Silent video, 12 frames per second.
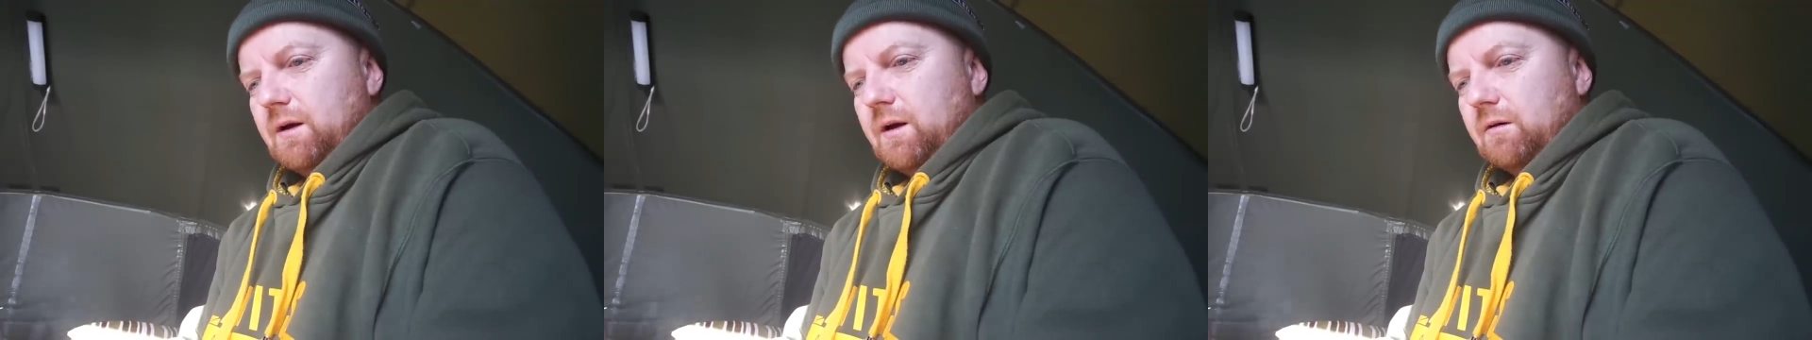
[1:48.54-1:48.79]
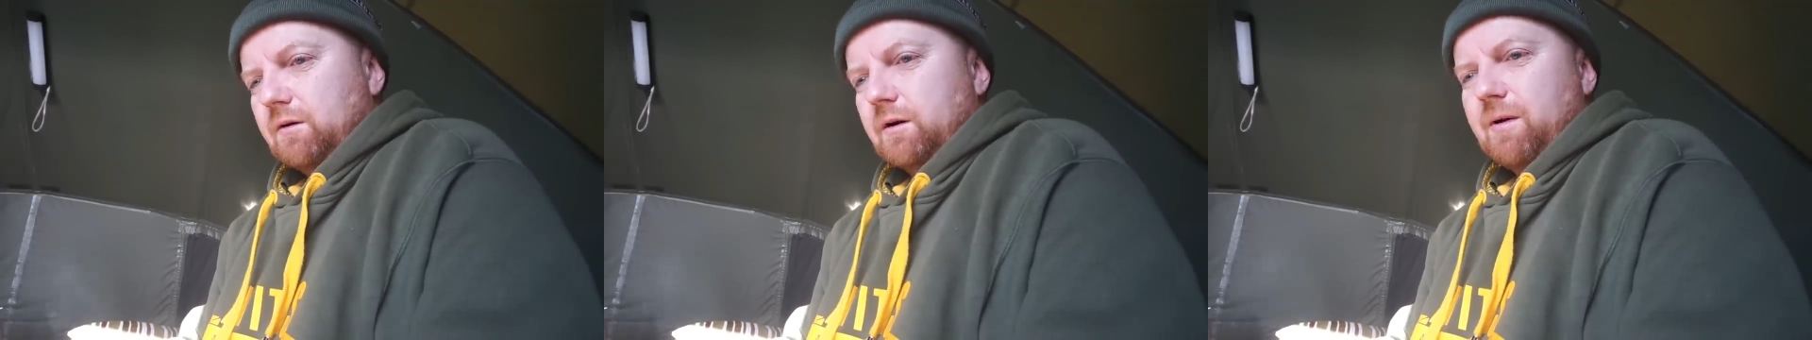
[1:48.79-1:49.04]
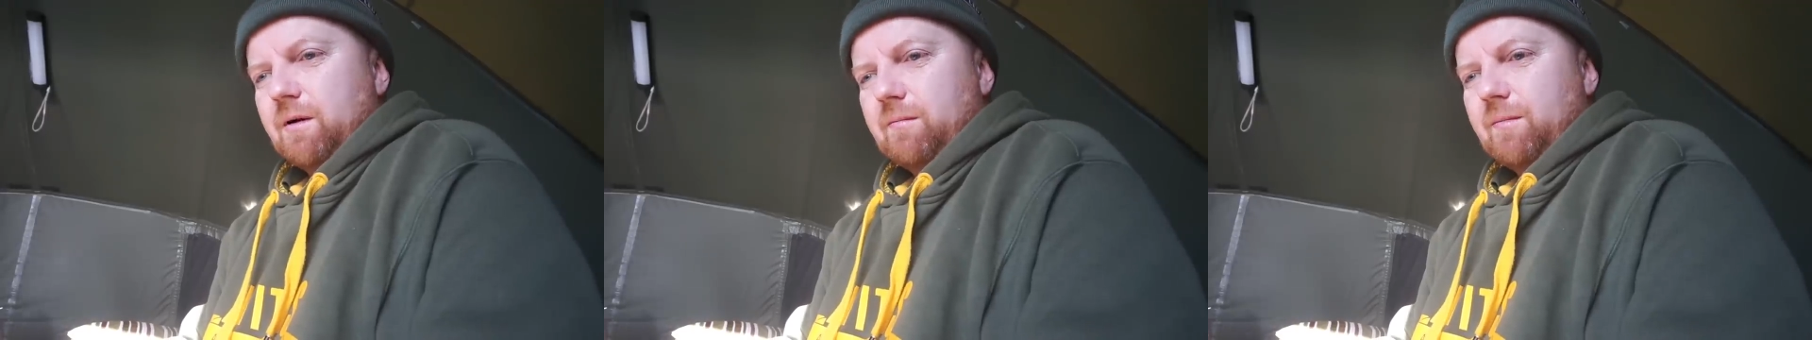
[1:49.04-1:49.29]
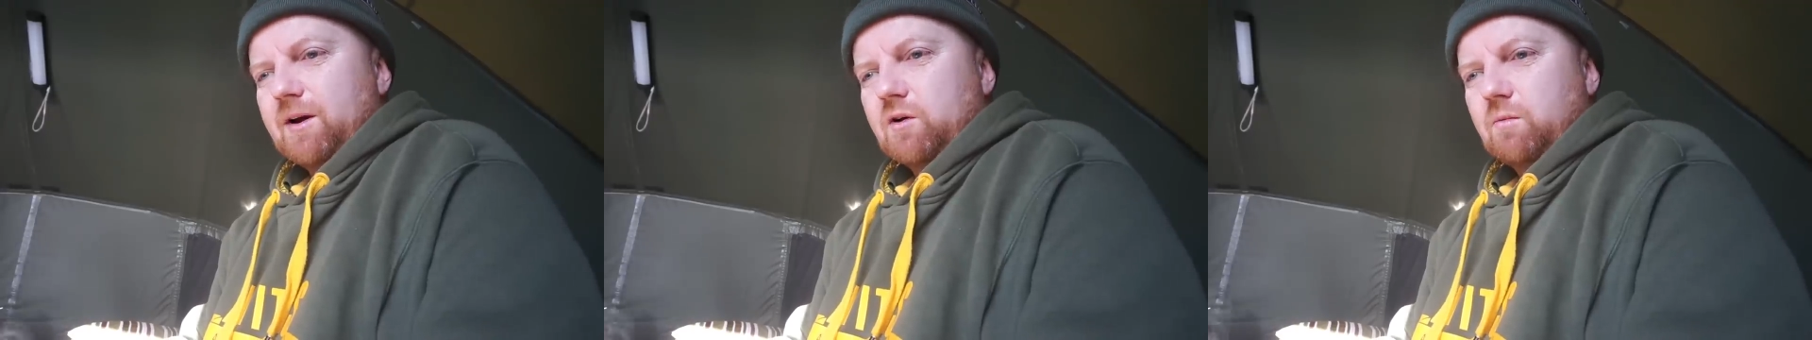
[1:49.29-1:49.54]
I'm going to make
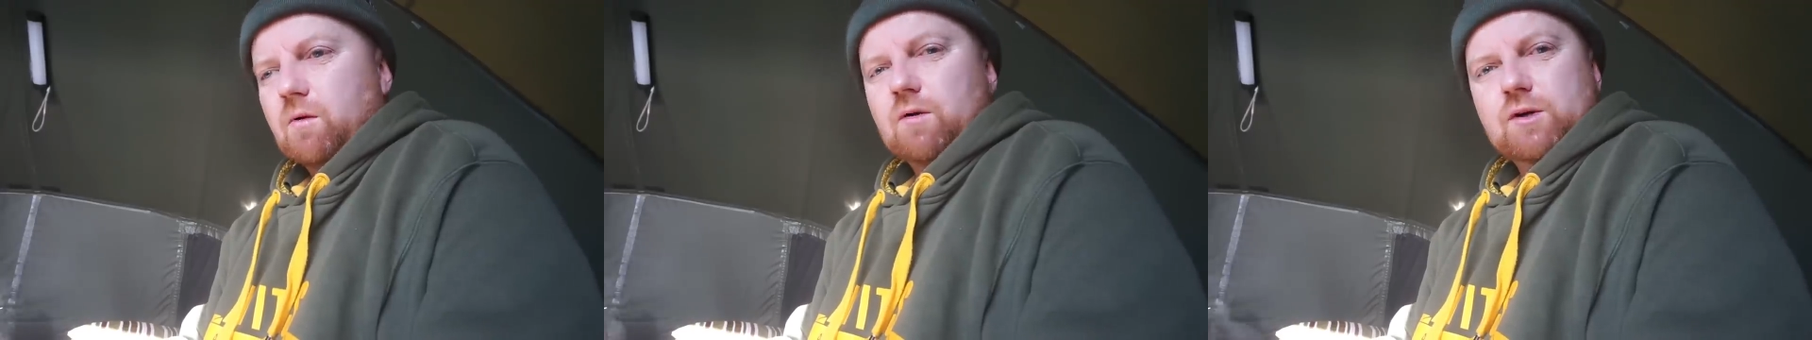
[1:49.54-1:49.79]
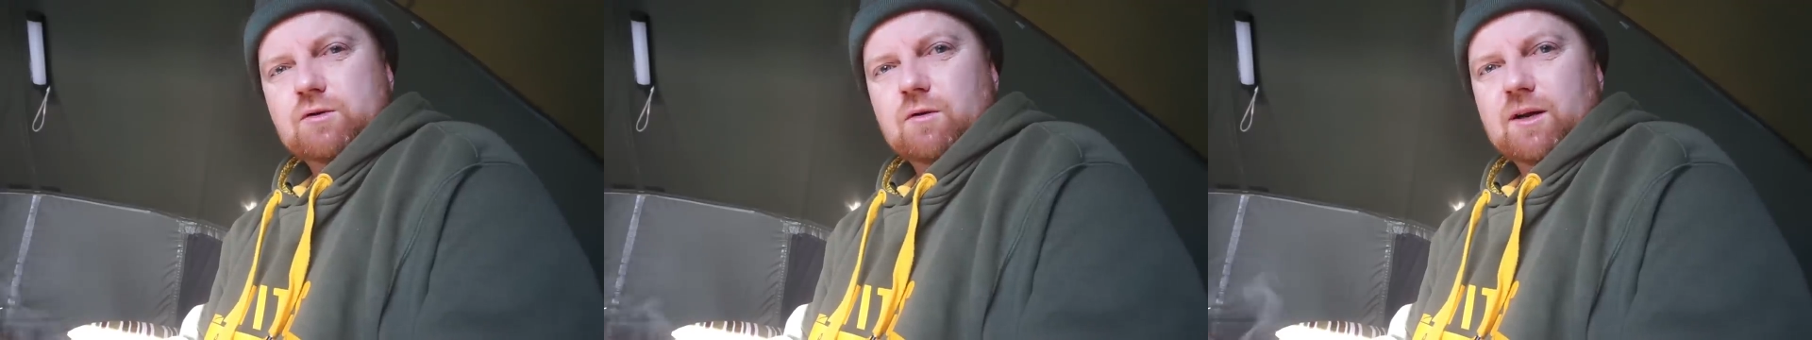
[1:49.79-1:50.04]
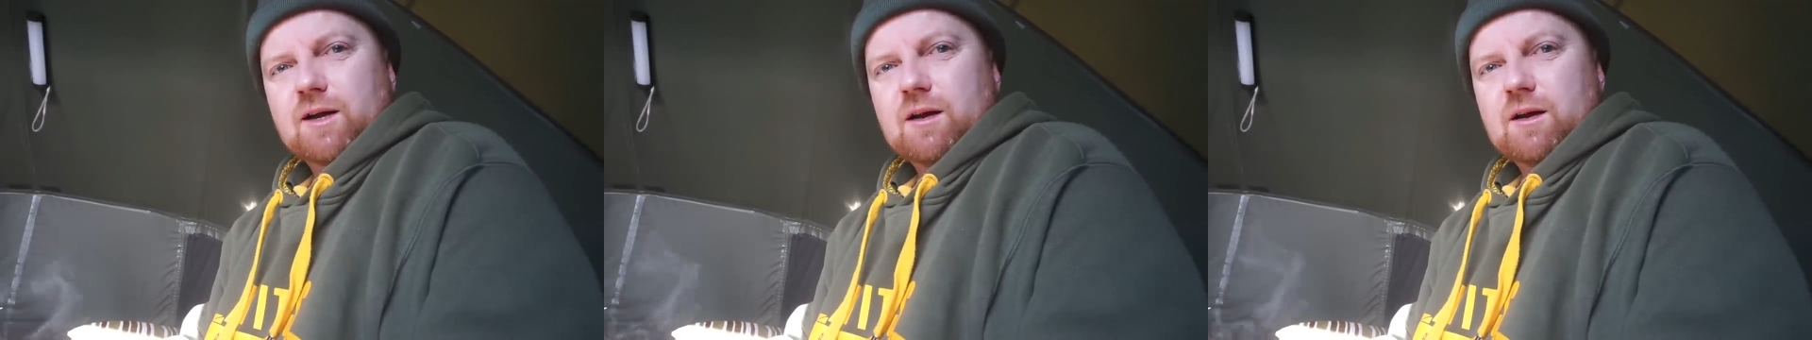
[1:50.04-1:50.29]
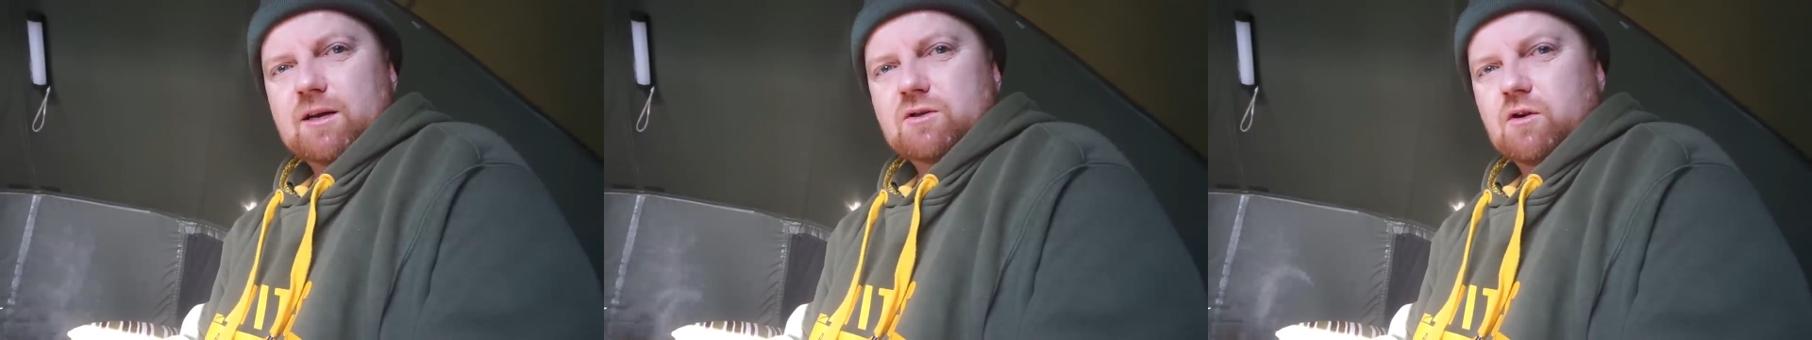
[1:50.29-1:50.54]
my mind up what rods I going to get
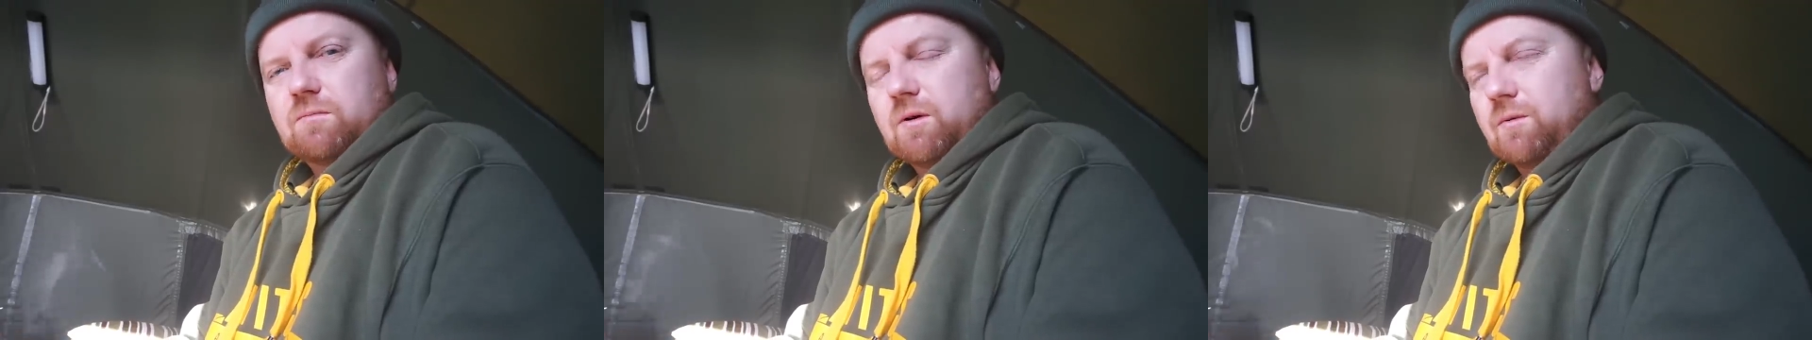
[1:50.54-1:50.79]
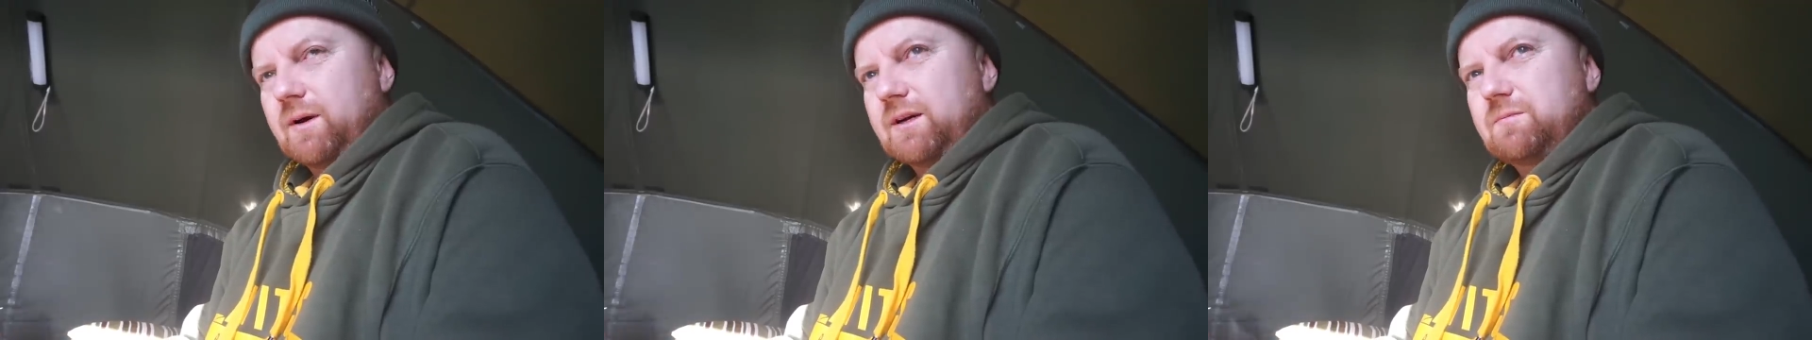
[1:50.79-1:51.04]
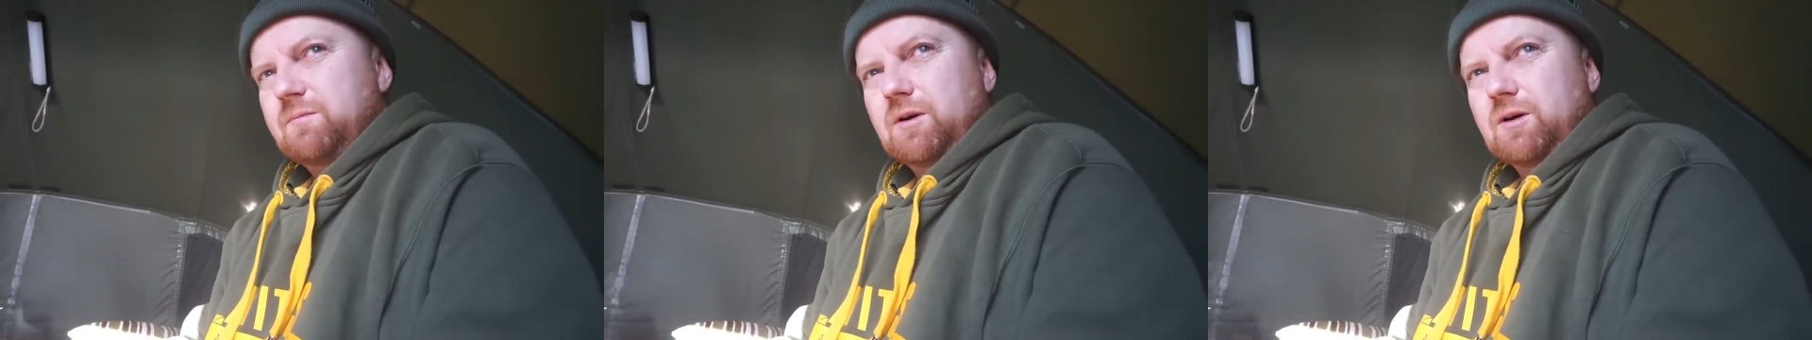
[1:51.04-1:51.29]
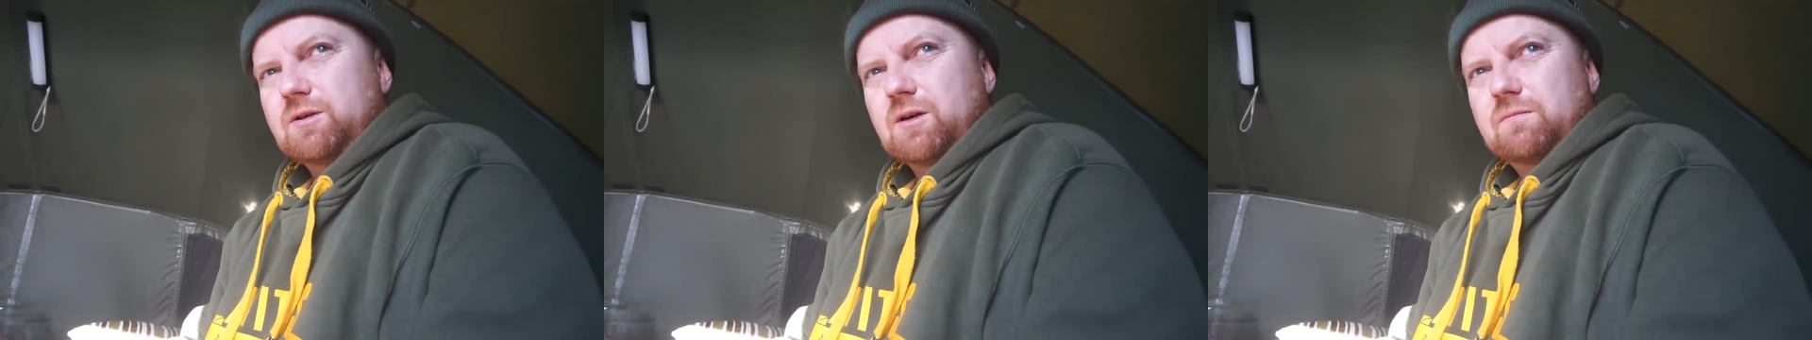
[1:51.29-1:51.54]
in the next couple of weeks
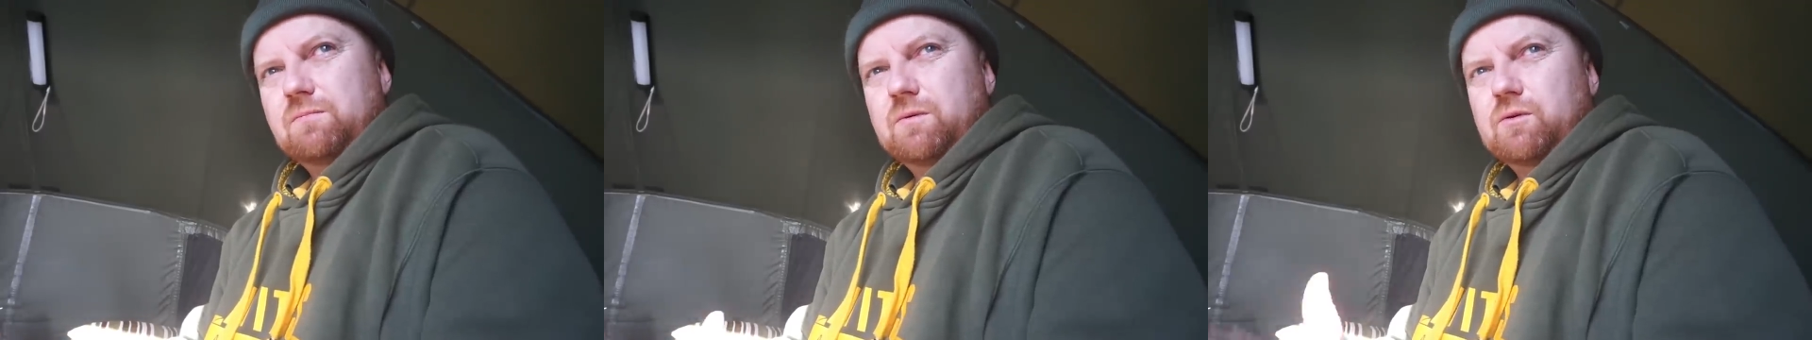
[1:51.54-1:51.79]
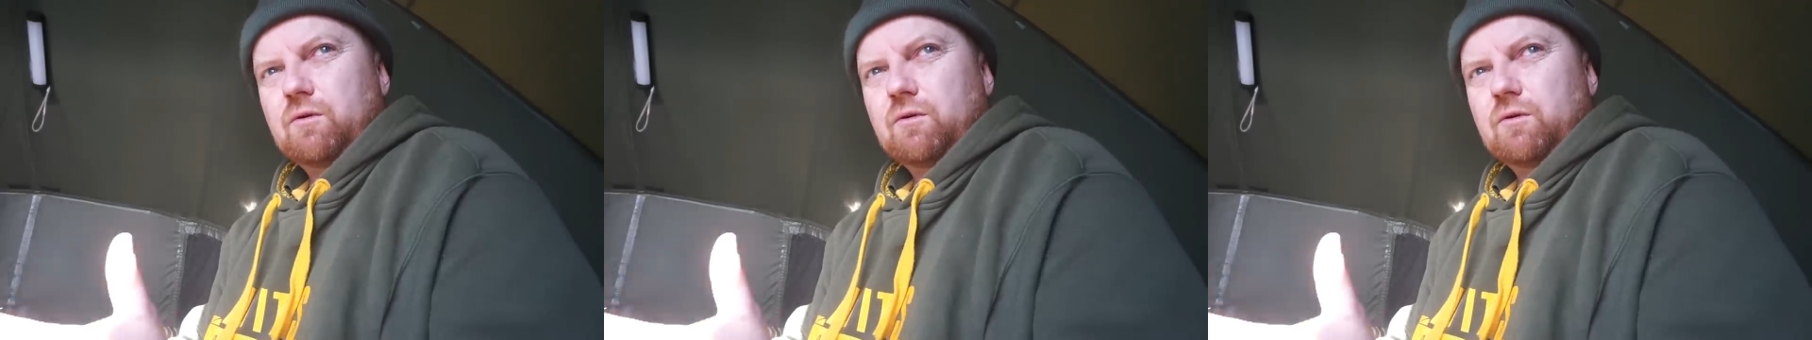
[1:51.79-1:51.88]
because I'm